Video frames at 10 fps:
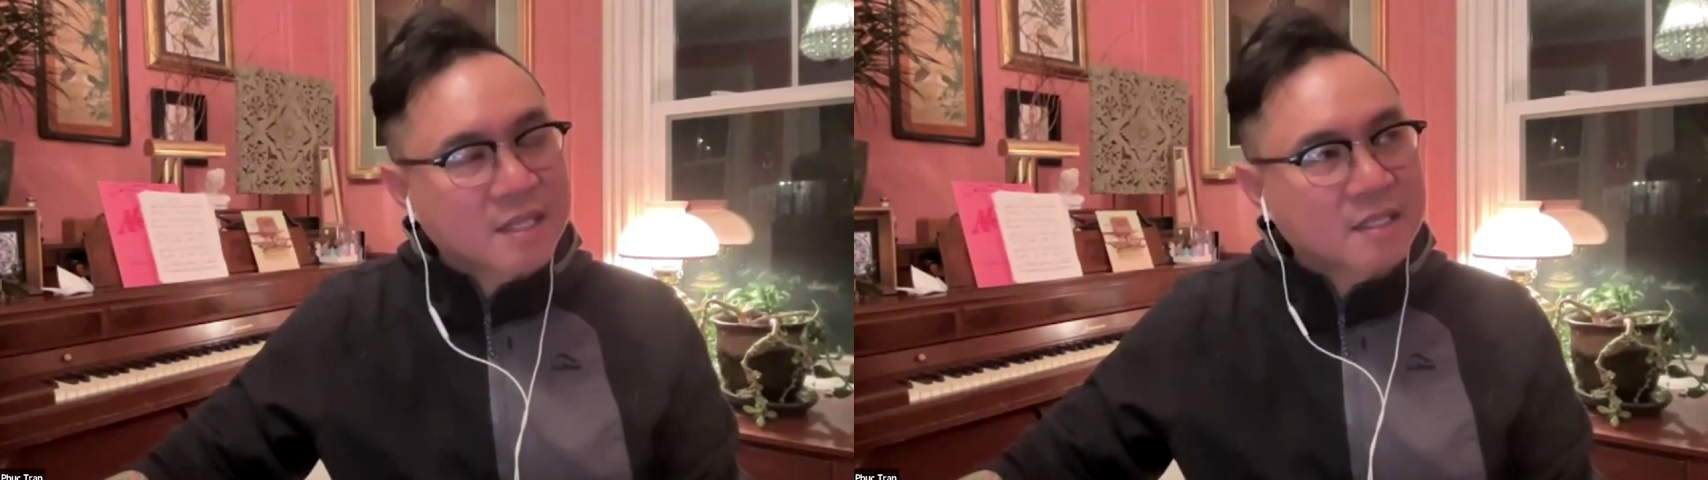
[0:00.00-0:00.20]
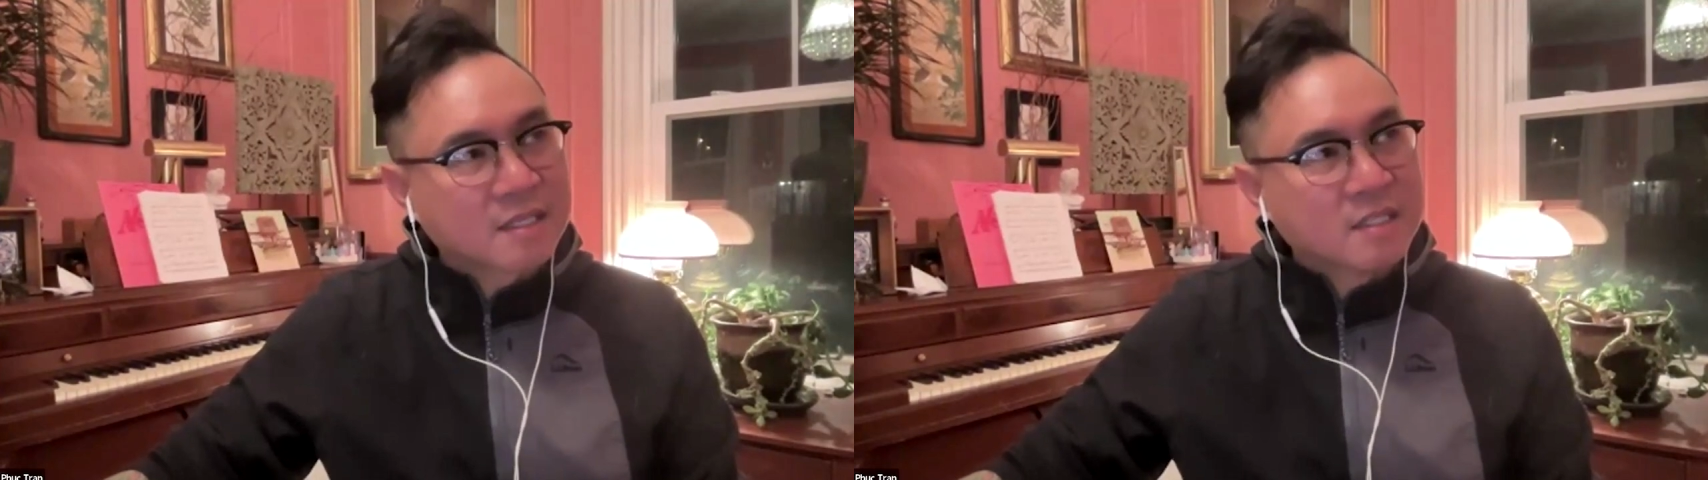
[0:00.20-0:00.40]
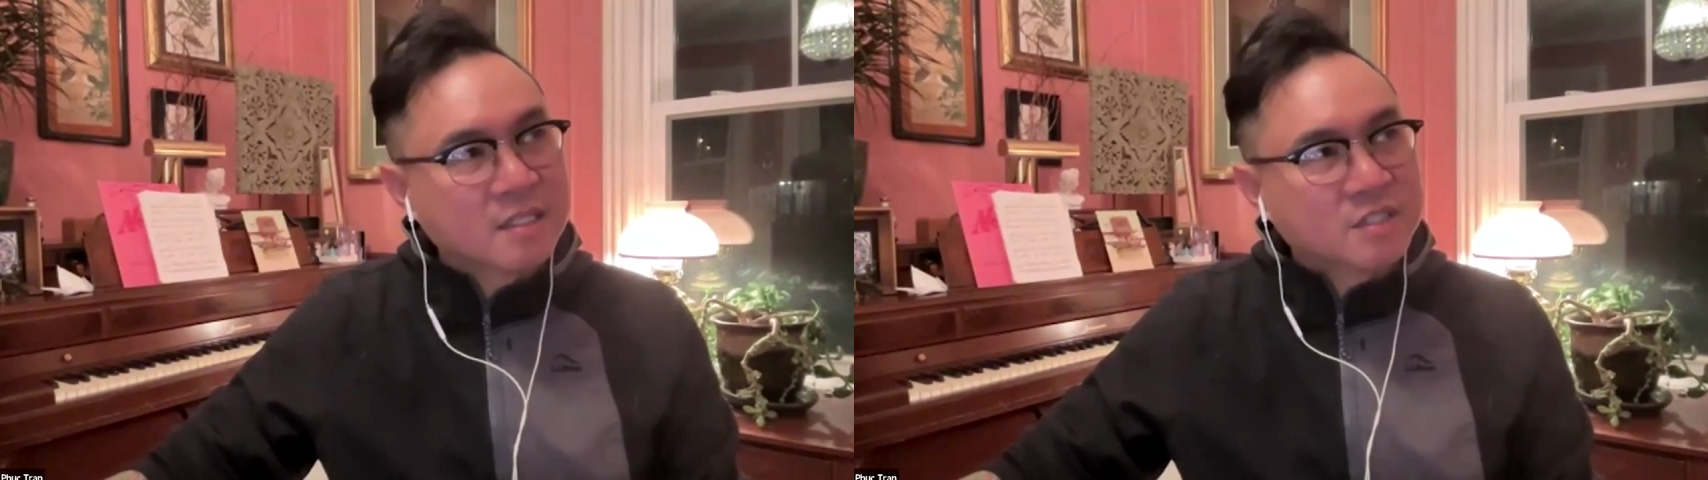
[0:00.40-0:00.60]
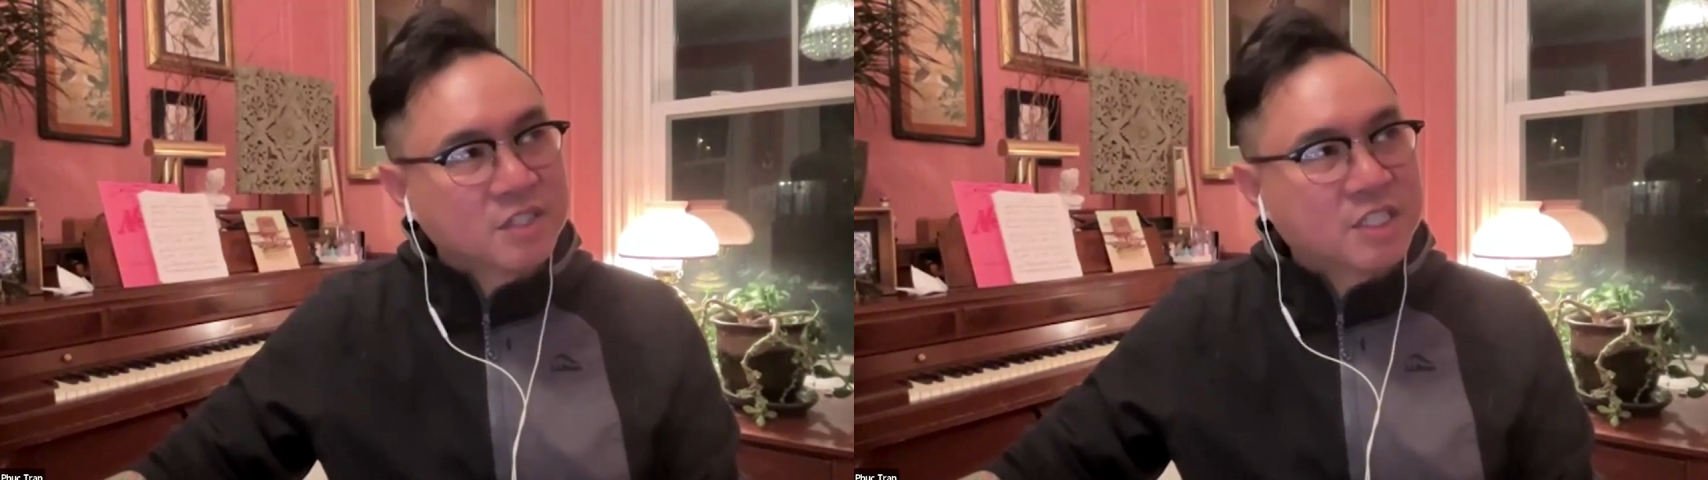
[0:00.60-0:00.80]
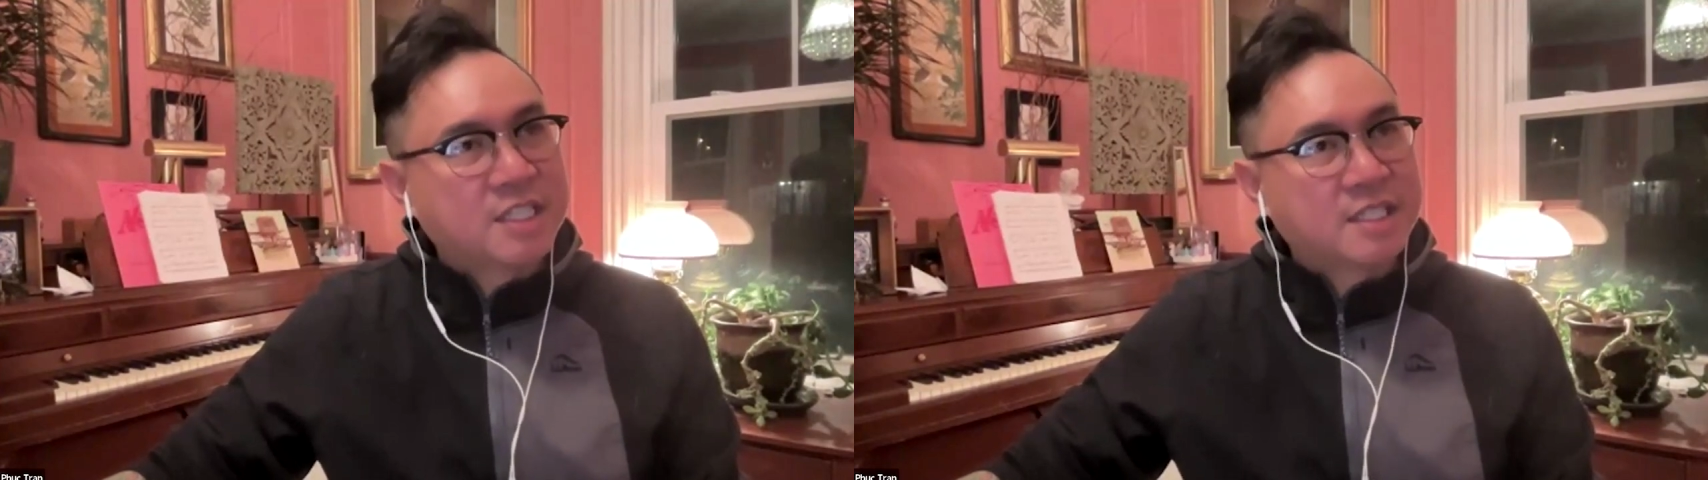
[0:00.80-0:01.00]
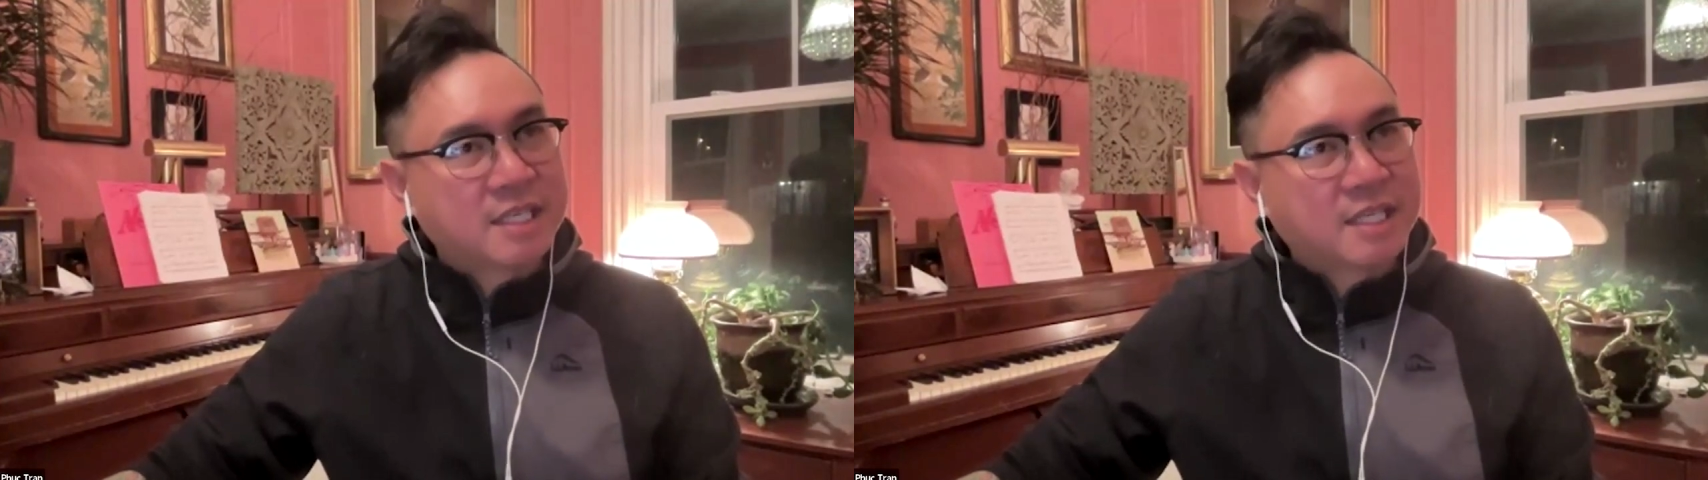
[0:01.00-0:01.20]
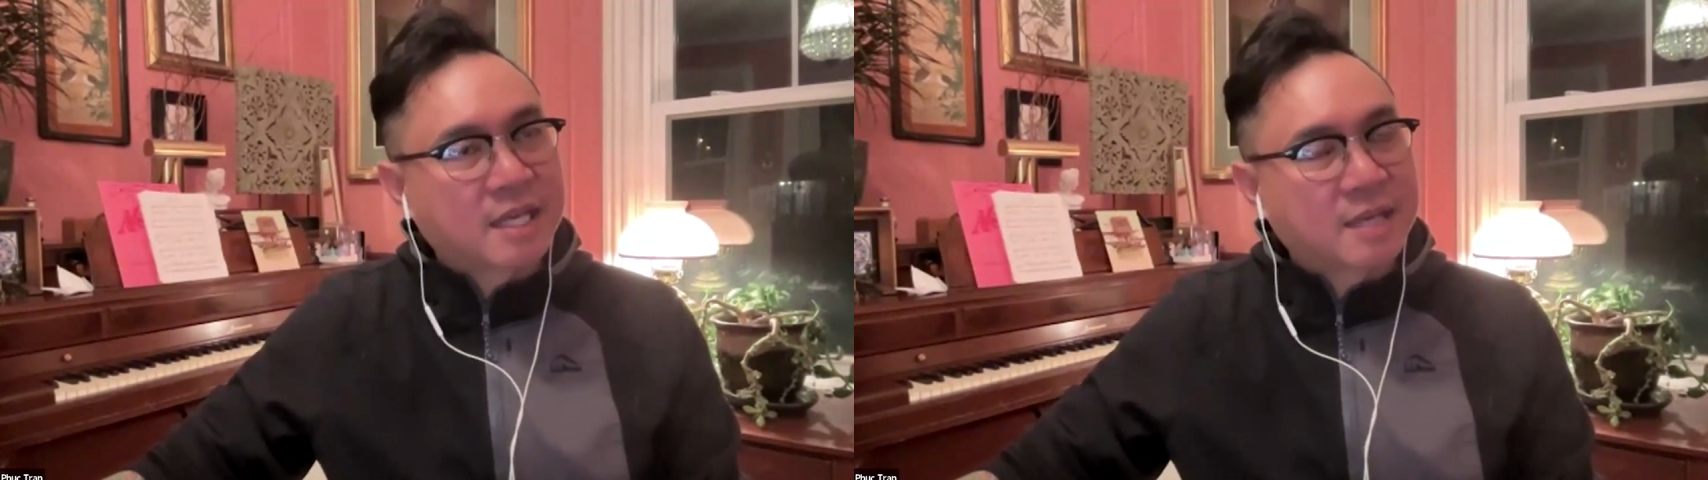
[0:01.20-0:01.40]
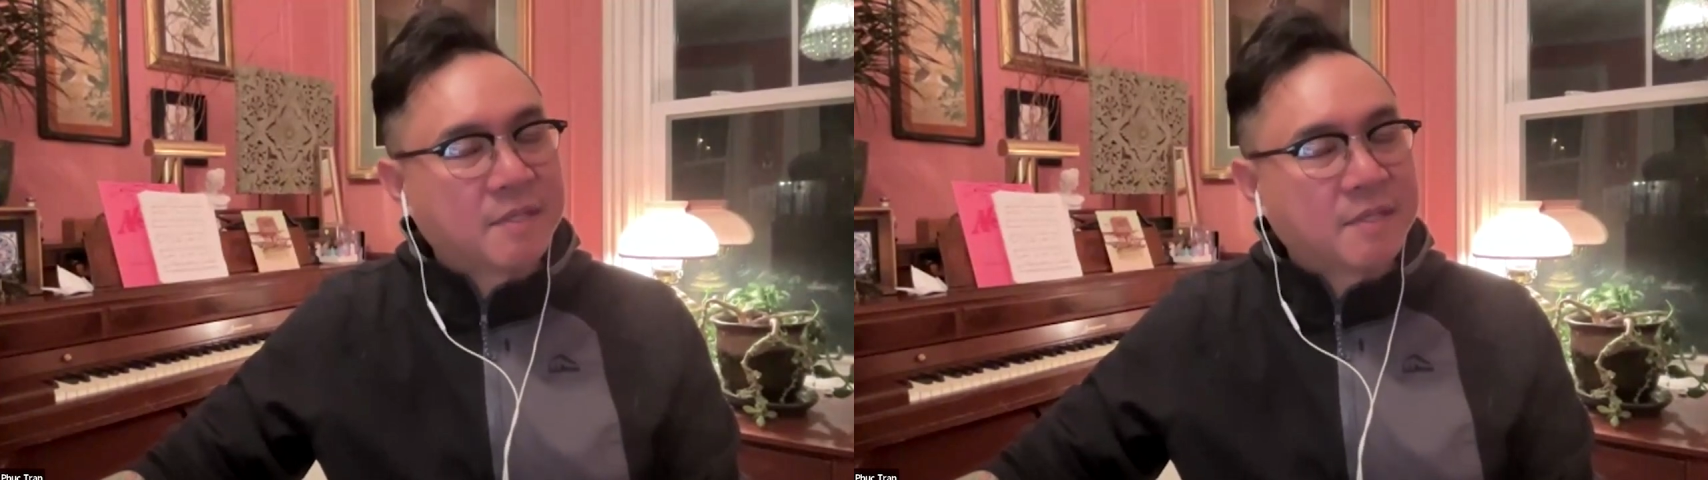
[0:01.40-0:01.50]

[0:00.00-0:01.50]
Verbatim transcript: think she didn't get that.